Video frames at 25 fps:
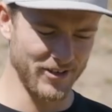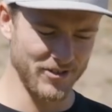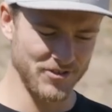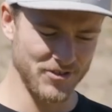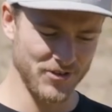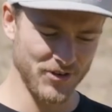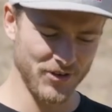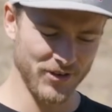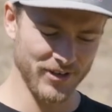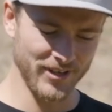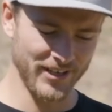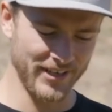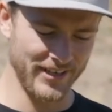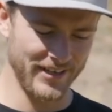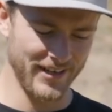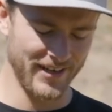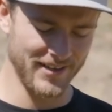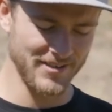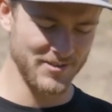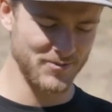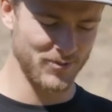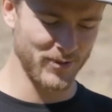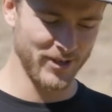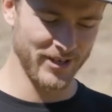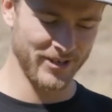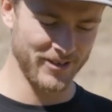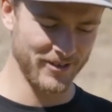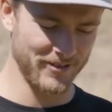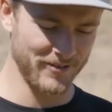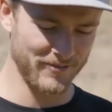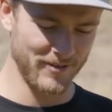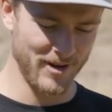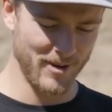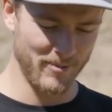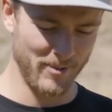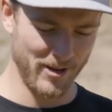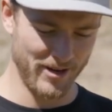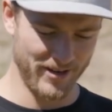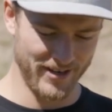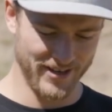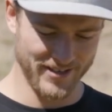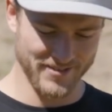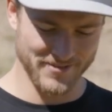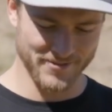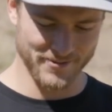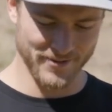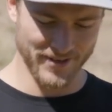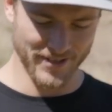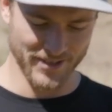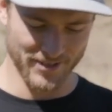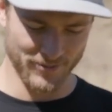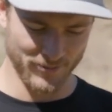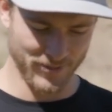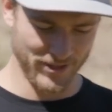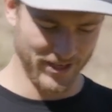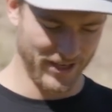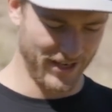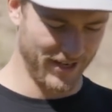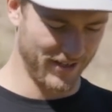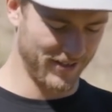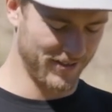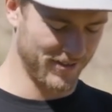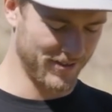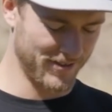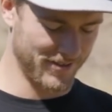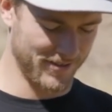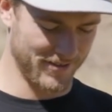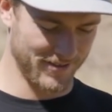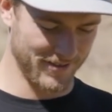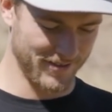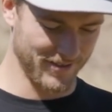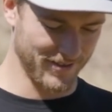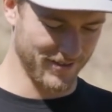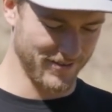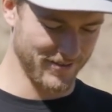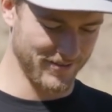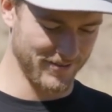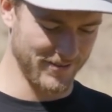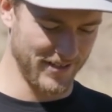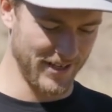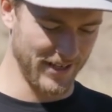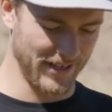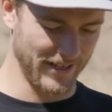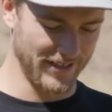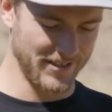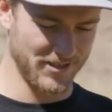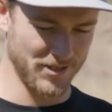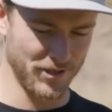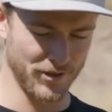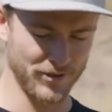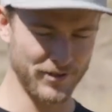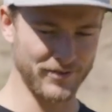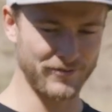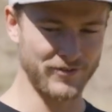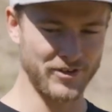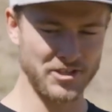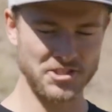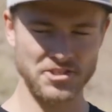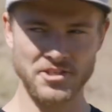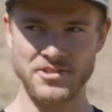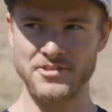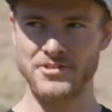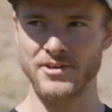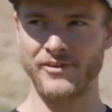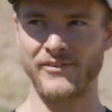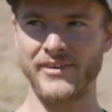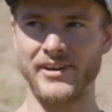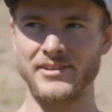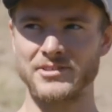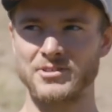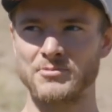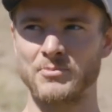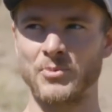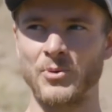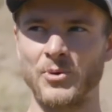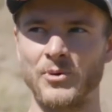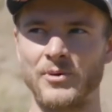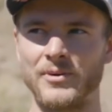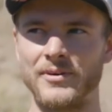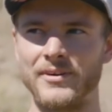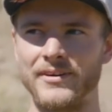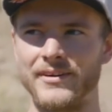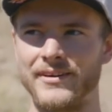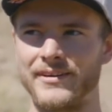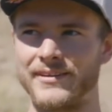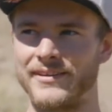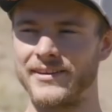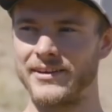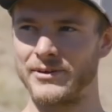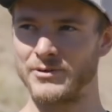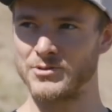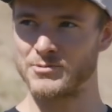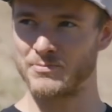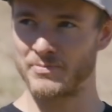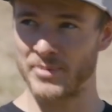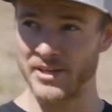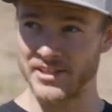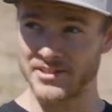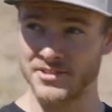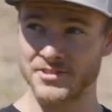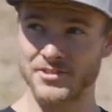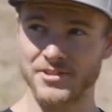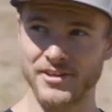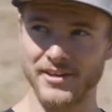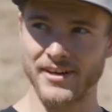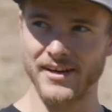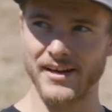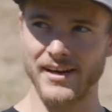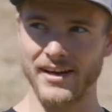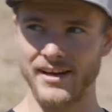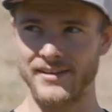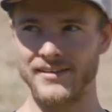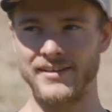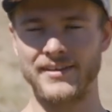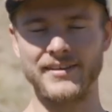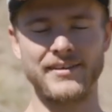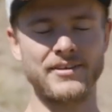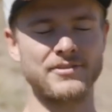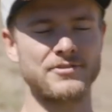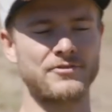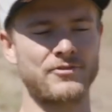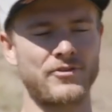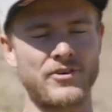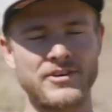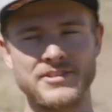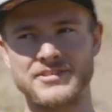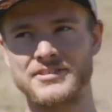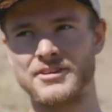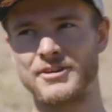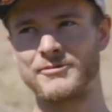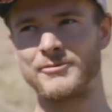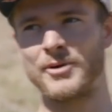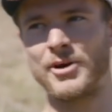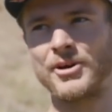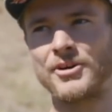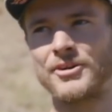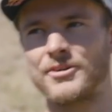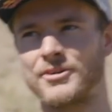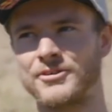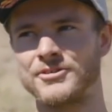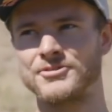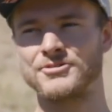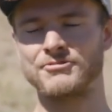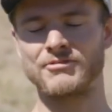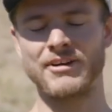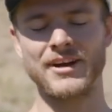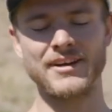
those early days, we couldn't wrap our heads around it. We had nearly two divisions of our sport. There was best trick, and then there was freestyle motocross